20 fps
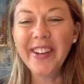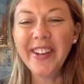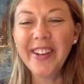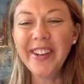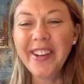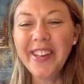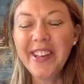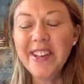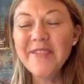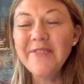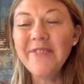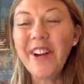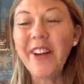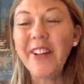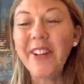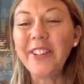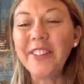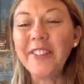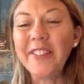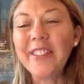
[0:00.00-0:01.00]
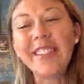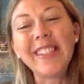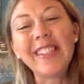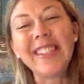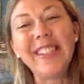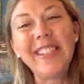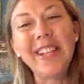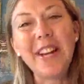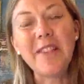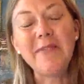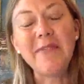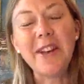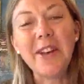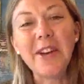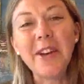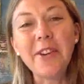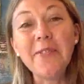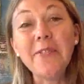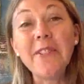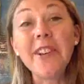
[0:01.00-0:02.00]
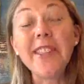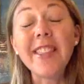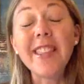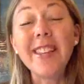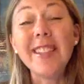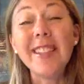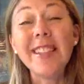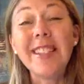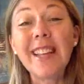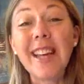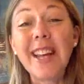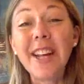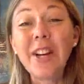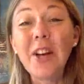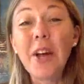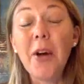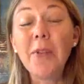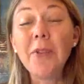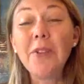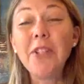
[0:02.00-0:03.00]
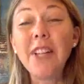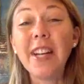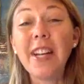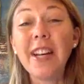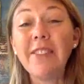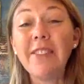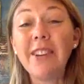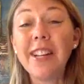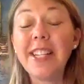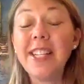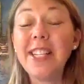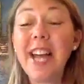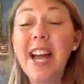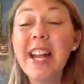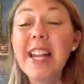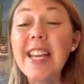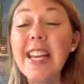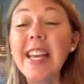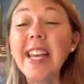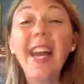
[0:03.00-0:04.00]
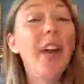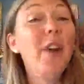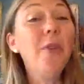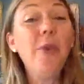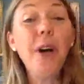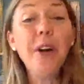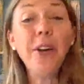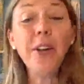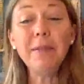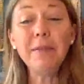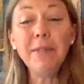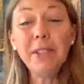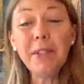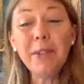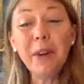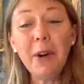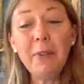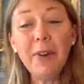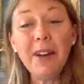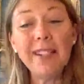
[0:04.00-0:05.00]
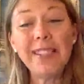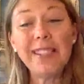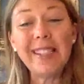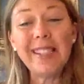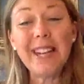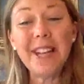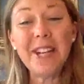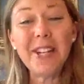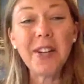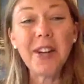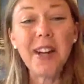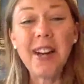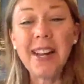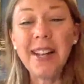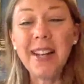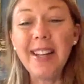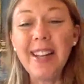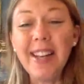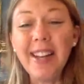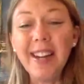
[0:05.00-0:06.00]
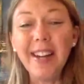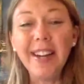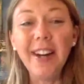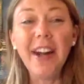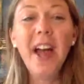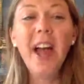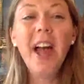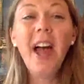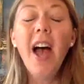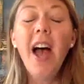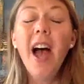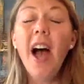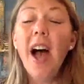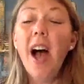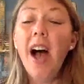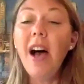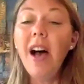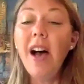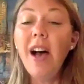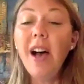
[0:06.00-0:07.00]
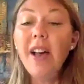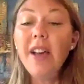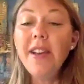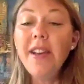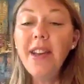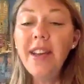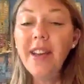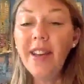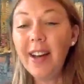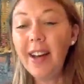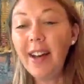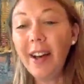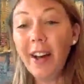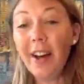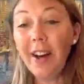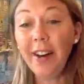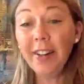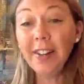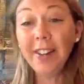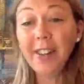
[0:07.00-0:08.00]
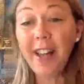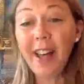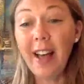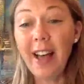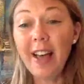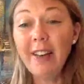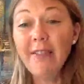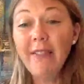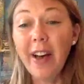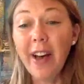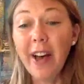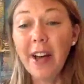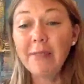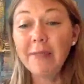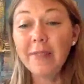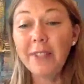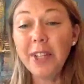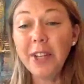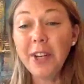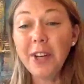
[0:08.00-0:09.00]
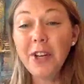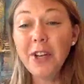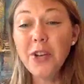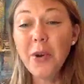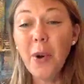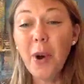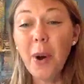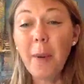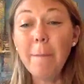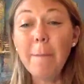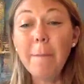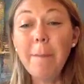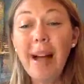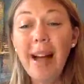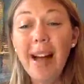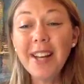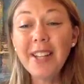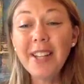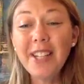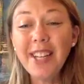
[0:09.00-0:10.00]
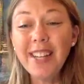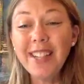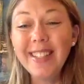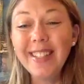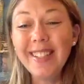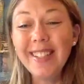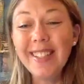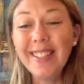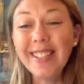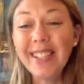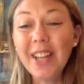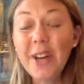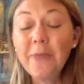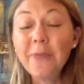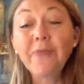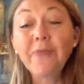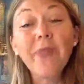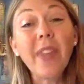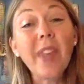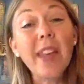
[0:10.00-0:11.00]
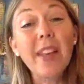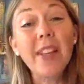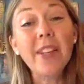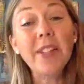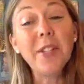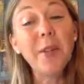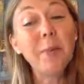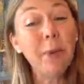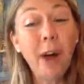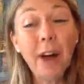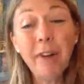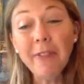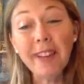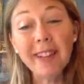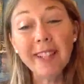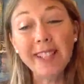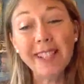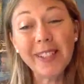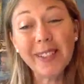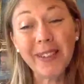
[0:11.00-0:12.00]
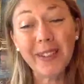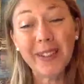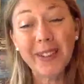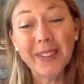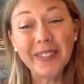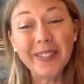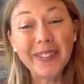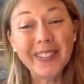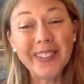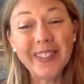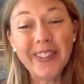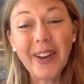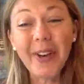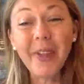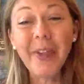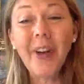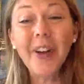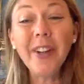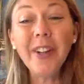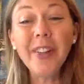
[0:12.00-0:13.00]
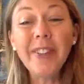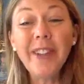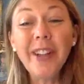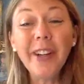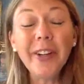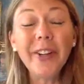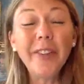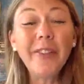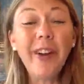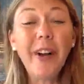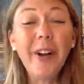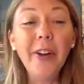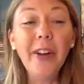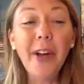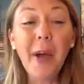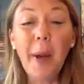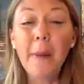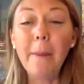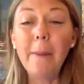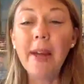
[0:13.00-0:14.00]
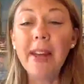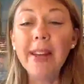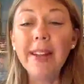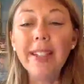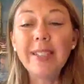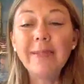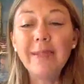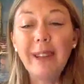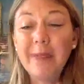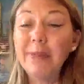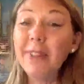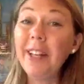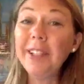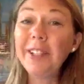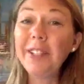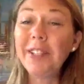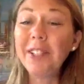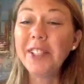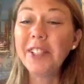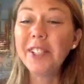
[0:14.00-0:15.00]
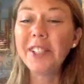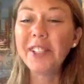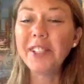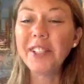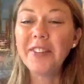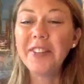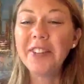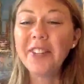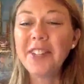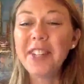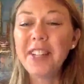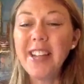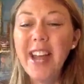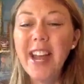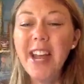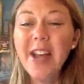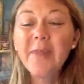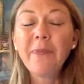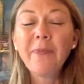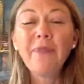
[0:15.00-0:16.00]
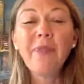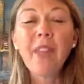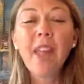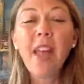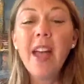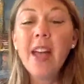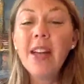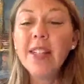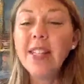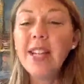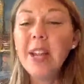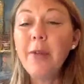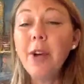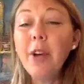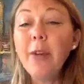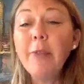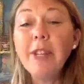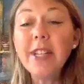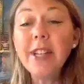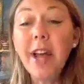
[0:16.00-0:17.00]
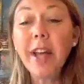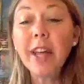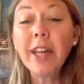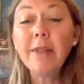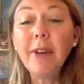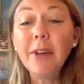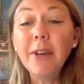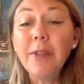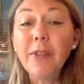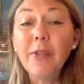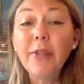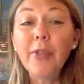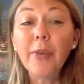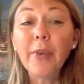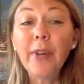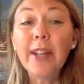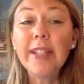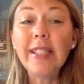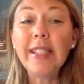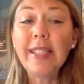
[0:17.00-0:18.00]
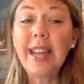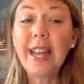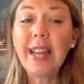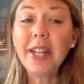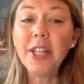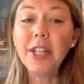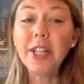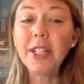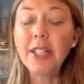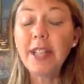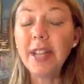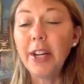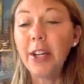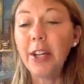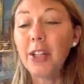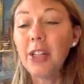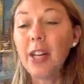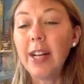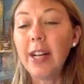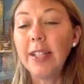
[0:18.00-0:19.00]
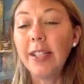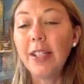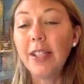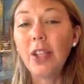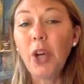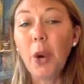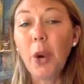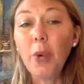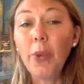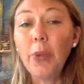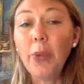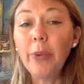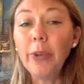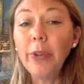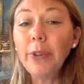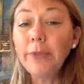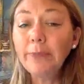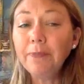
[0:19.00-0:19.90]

everyone, and welcome. This is Jenny Baker with Insight Coaching with Jenny, and welcome to our Wednesday training here on our live Turn Your Passions into Profits group. So welcome, welcome, welcome. It is my pleasure to serve you today. Today we're going to be talking about the 3 stages that your clients go through